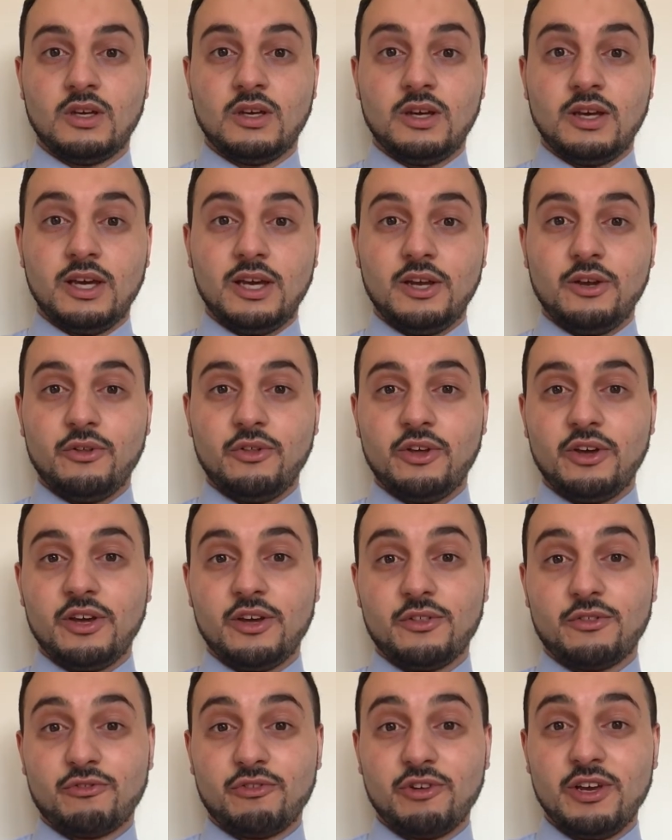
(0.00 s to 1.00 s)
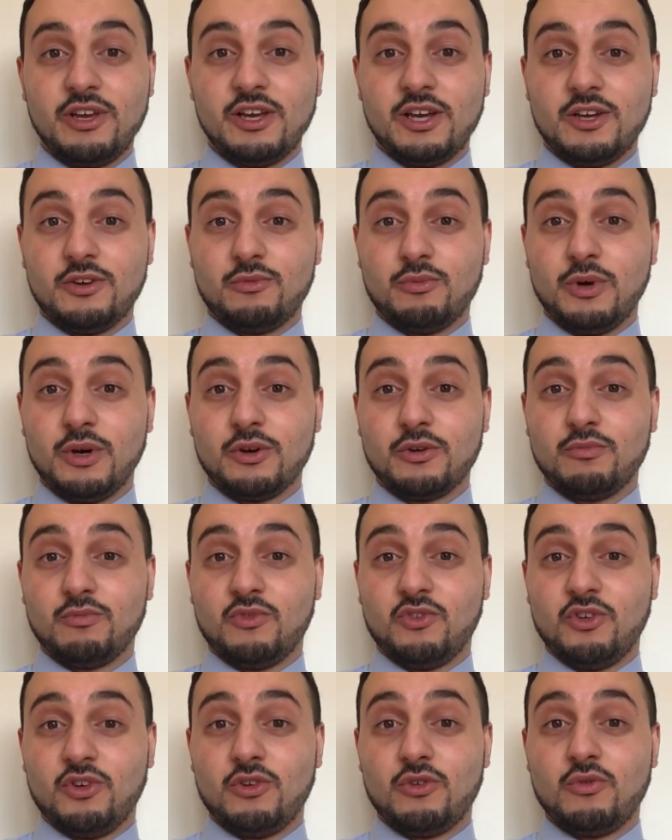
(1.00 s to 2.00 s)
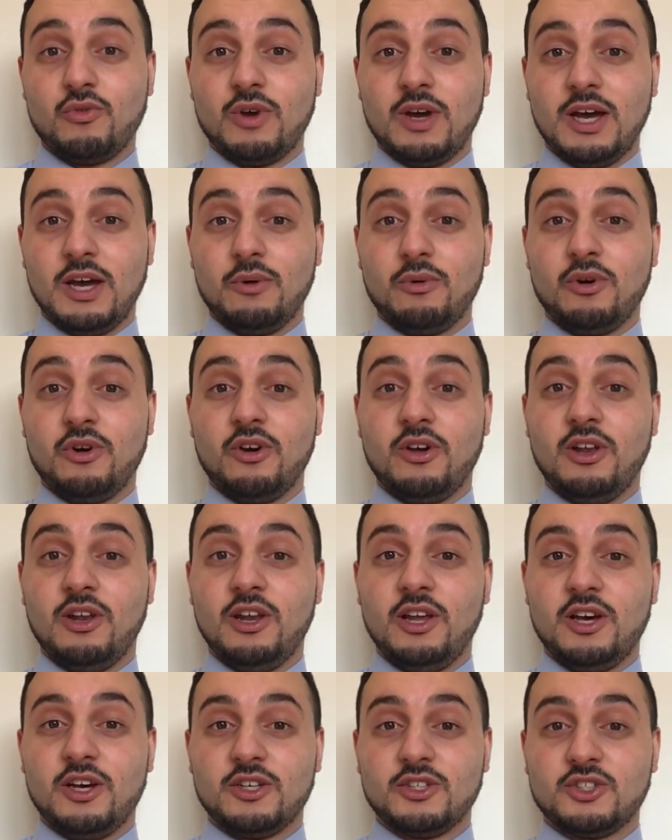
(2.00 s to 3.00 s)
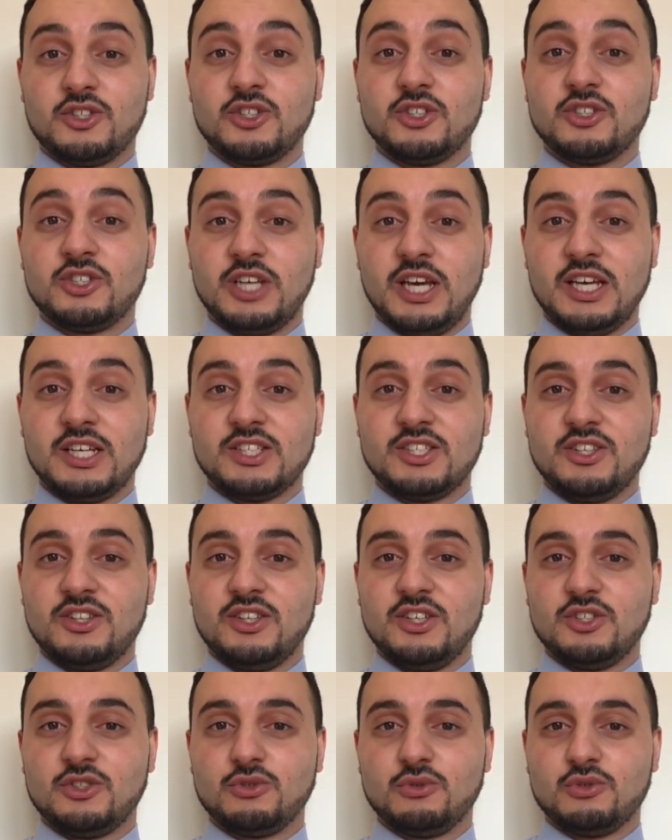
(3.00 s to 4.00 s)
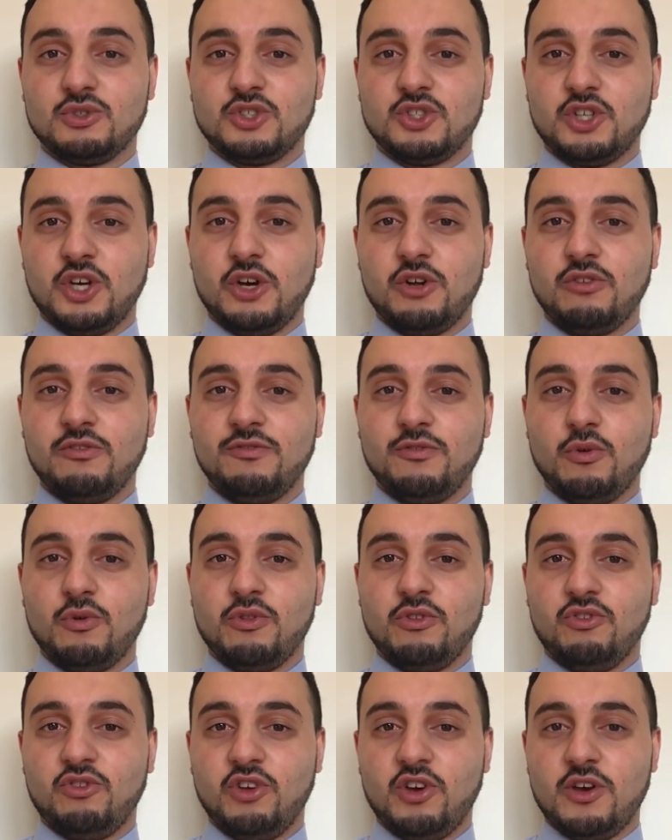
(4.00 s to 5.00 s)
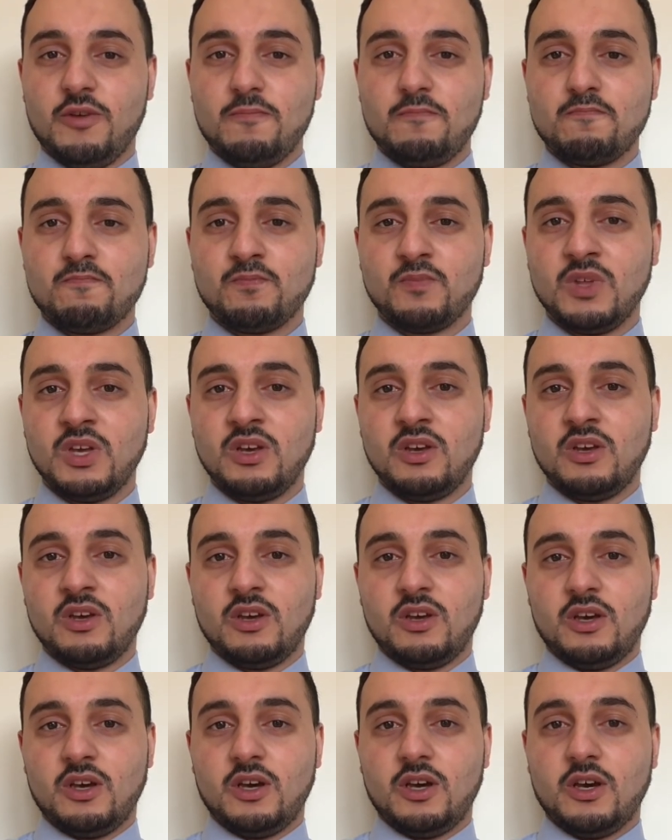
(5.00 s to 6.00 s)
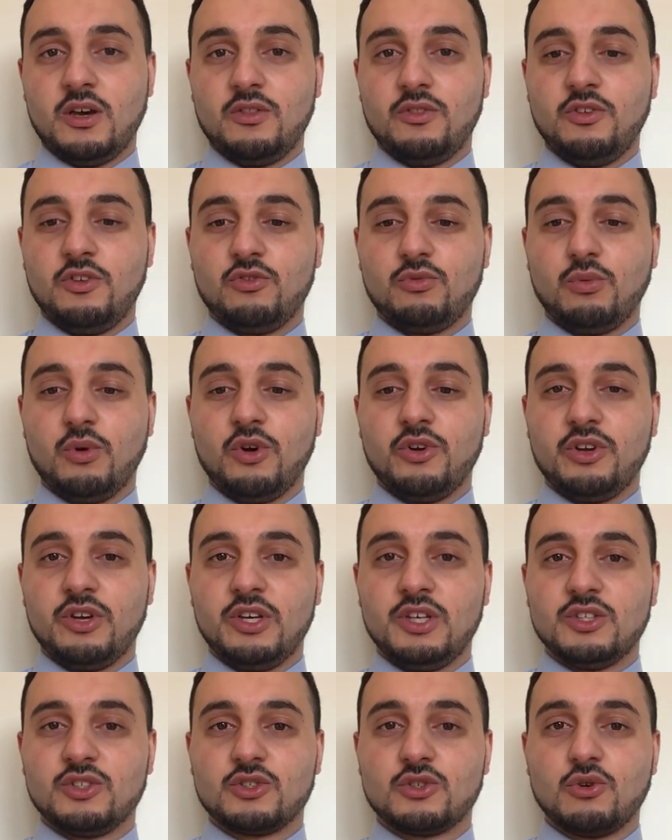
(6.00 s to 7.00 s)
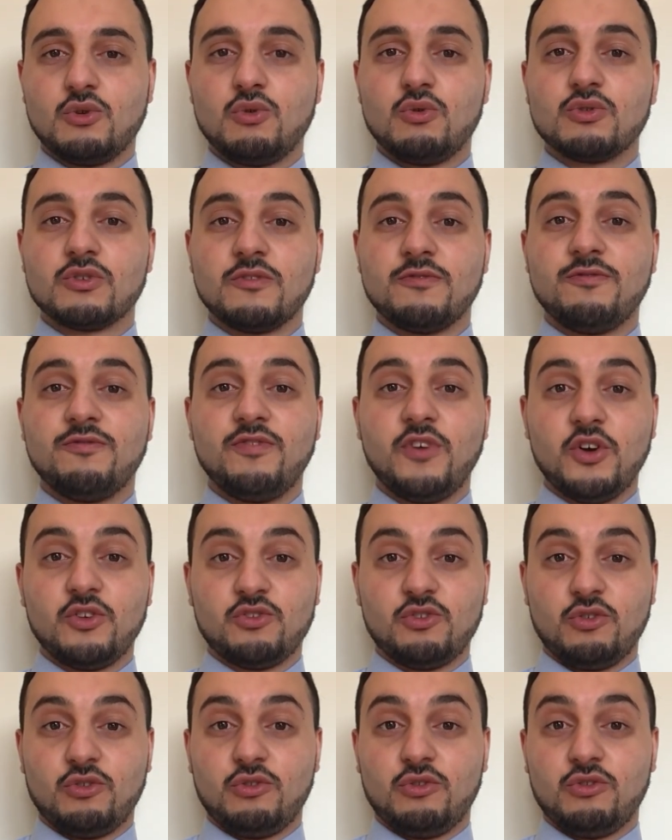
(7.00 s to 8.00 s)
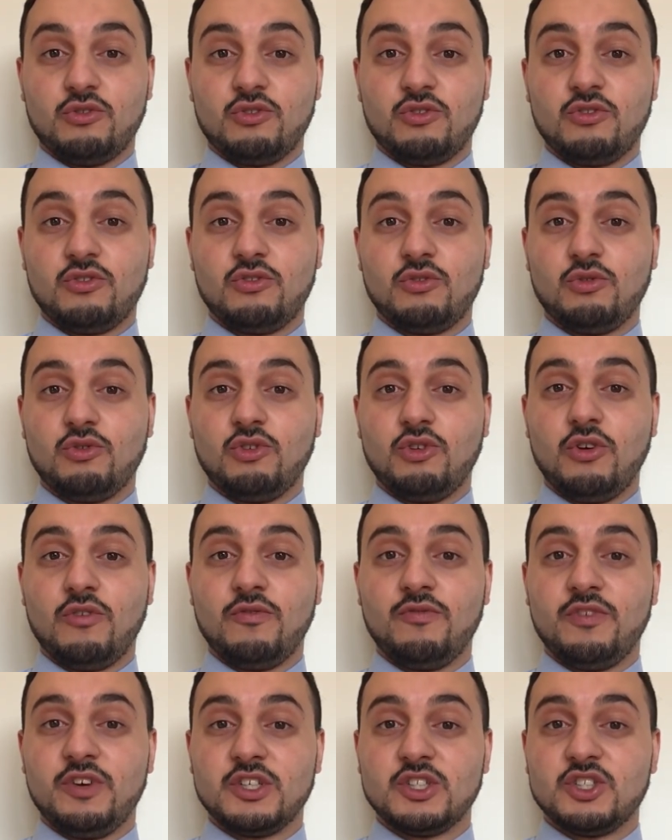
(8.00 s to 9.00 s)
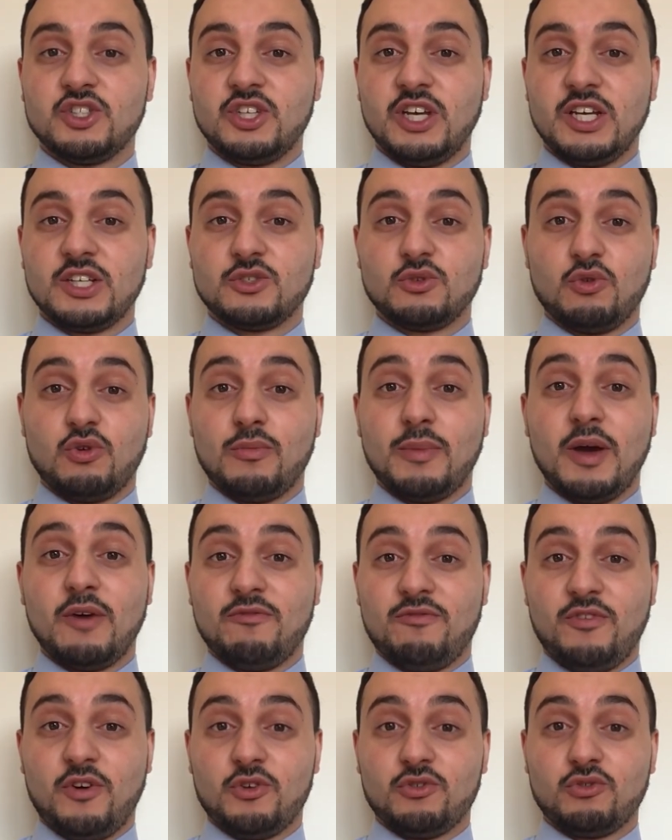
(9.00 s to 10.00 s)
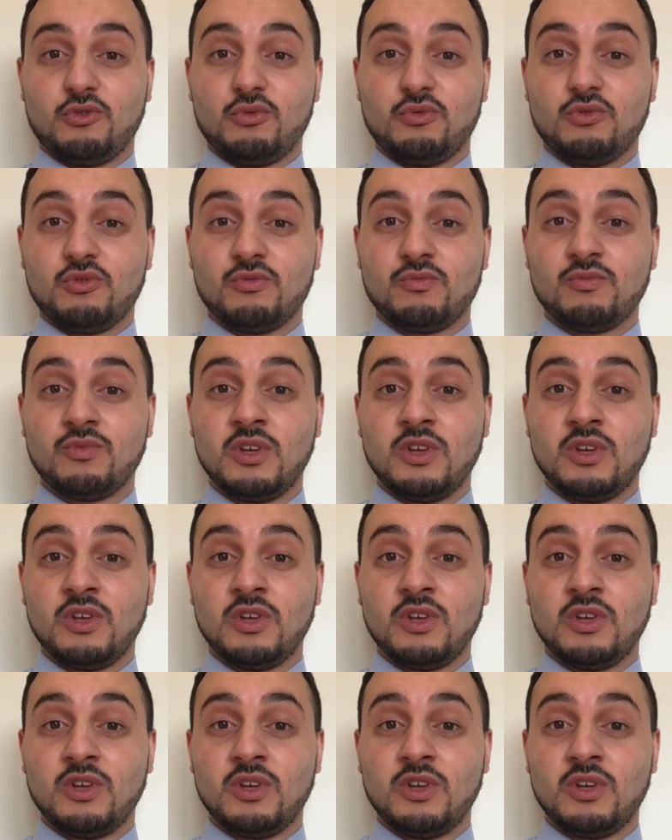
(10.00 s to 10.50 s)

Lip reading: Hello there, Year 3, and welcome to our last text in this sort of style for the term. This one is called Fossils, so it's a non-fiction text all about fossils.